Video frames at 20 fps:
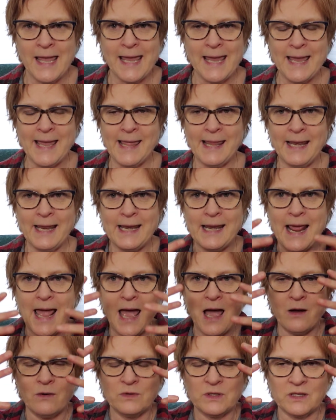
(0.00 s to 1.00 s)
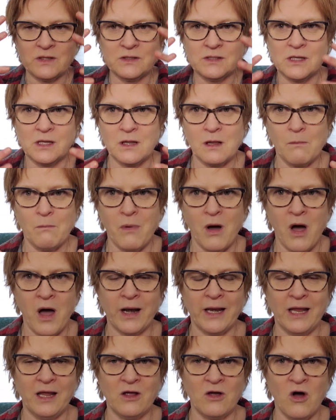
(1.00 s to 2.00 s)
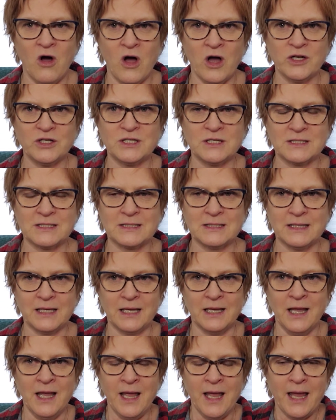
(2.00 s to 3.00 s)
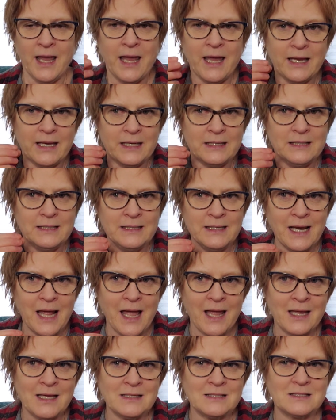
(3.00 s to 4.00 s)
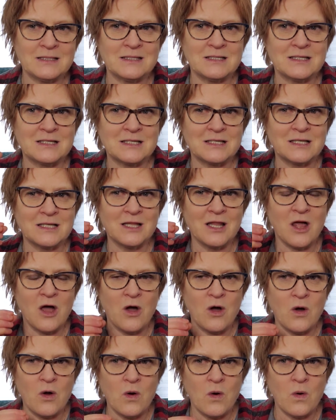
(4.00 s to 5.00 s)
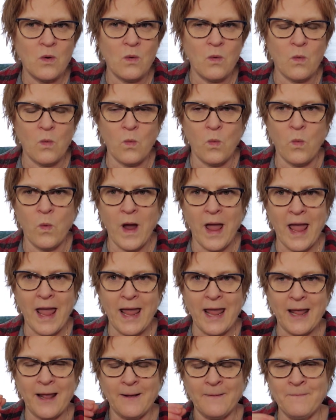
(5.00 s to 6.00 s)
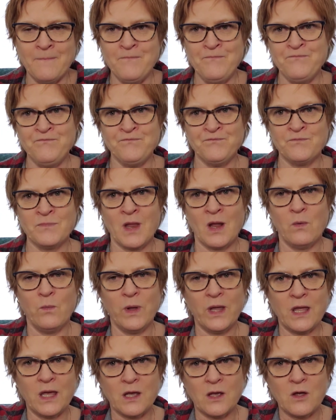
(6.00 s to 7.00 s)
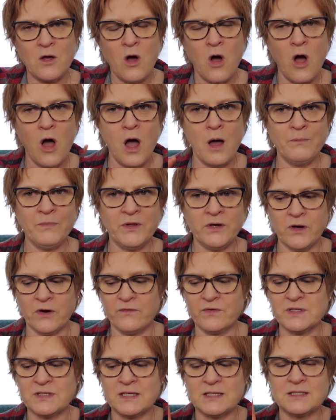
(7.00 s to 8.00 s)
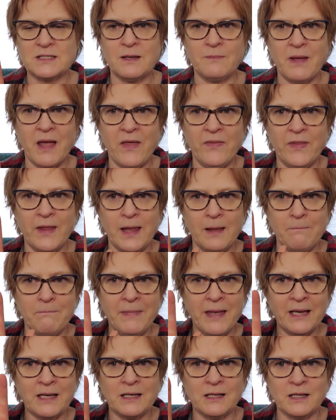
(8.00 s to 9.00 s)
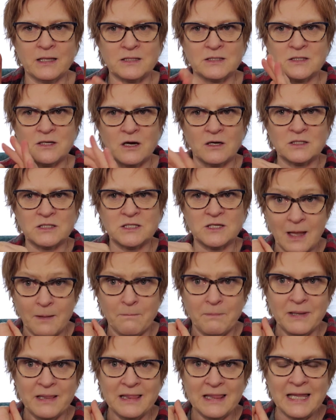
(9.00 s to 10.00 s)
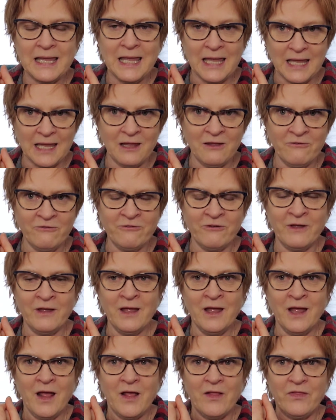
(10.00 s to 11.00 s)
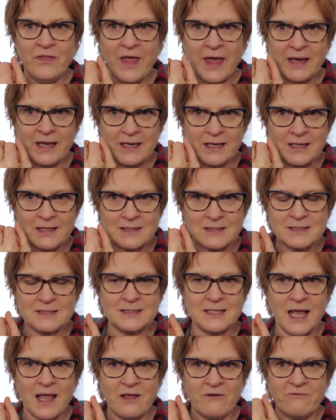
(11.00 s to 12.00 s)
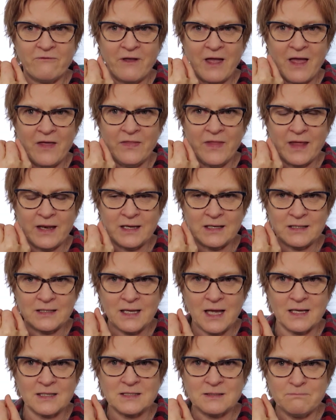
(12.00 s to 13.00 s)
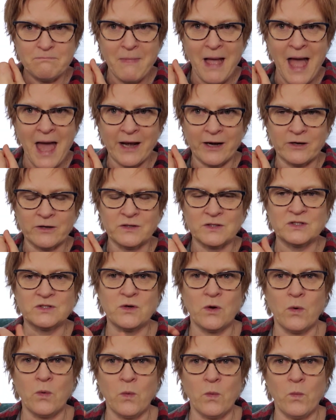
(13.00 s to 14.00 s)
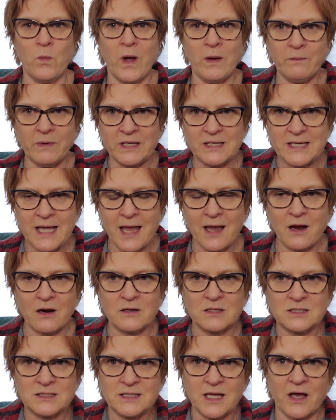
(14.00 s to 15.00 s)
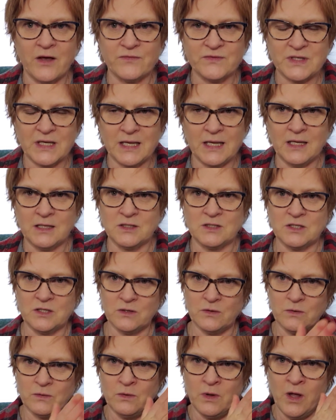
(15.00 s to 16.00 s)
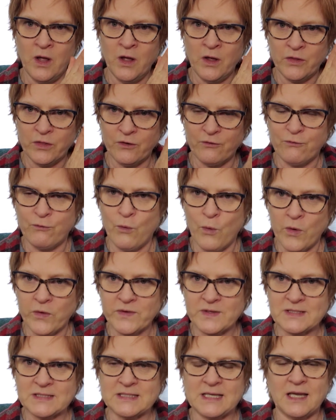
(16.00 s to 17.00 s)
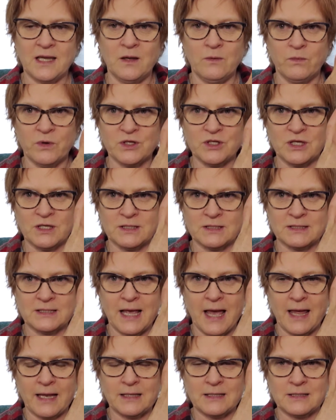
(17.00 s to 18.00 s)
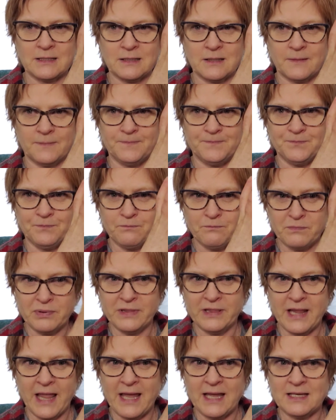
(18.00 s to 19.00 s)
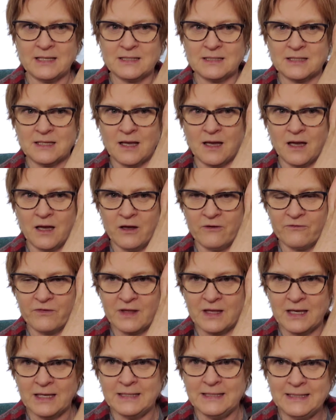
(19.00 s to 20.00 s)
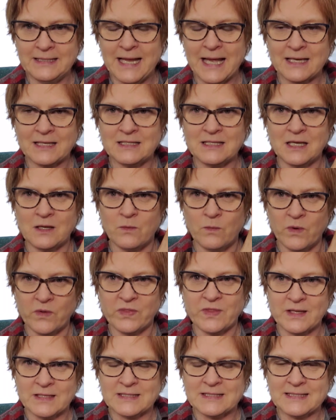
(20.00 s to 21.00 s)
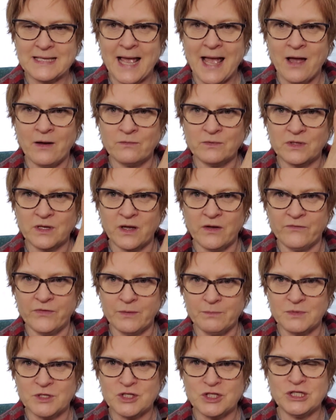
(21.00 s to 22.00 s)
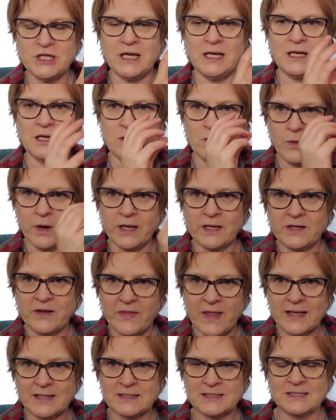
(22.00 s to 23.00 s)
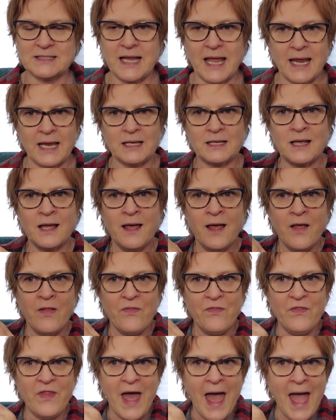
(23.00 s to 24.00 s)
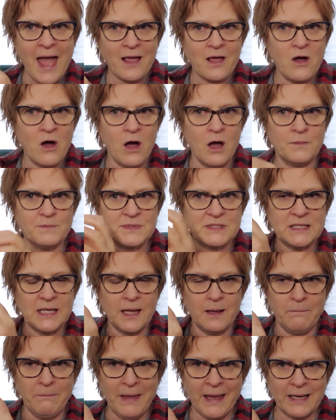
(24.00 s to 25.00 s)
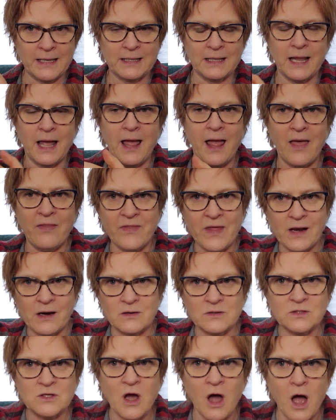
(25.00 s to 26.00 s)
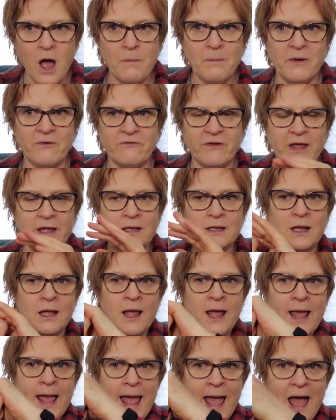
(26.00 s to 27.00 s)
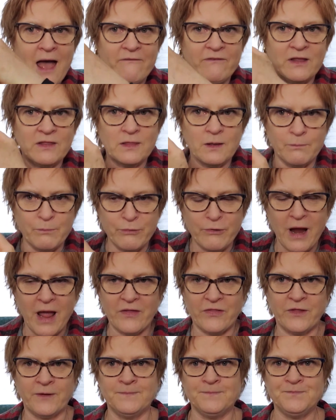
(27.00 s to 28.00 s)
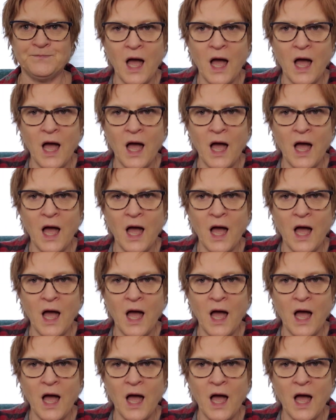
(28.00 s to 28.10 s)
in and out into the body consciously in a nice slow way, we can calm the nervous system, and the amygdala starts to believe that it is safe and that it does matter. So when we take ourselves into the fourth C, which is that place of connecting with the sound of the machine and going to that state, that calms the amygdala. And then on top of it, having the breath.